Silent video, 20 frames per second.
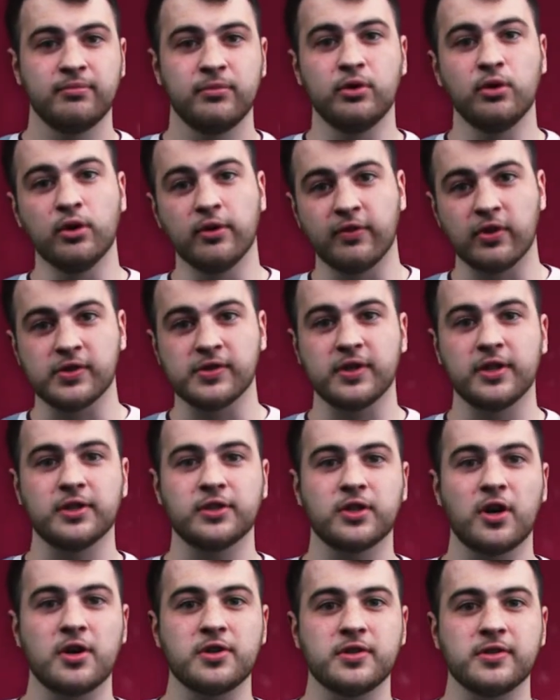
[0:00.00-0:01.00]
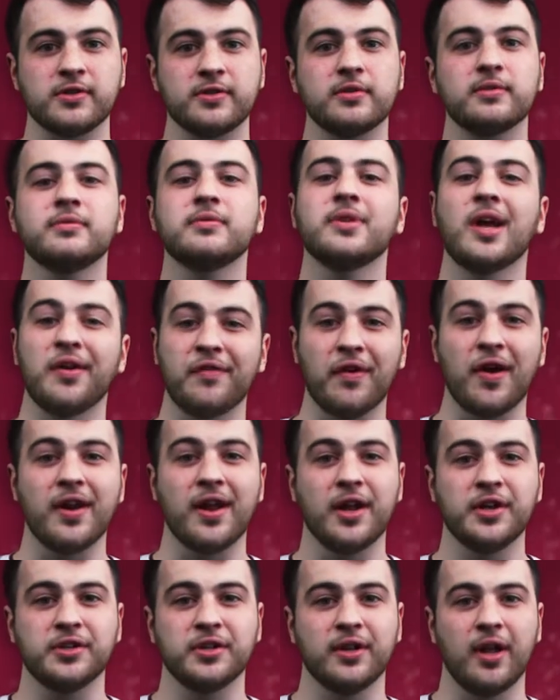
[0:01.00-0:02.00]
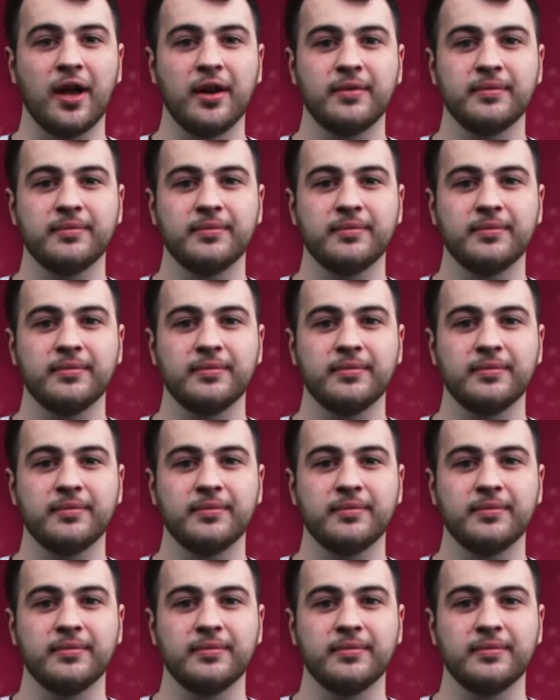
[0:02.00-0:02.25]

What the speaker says: university charges and financial aid.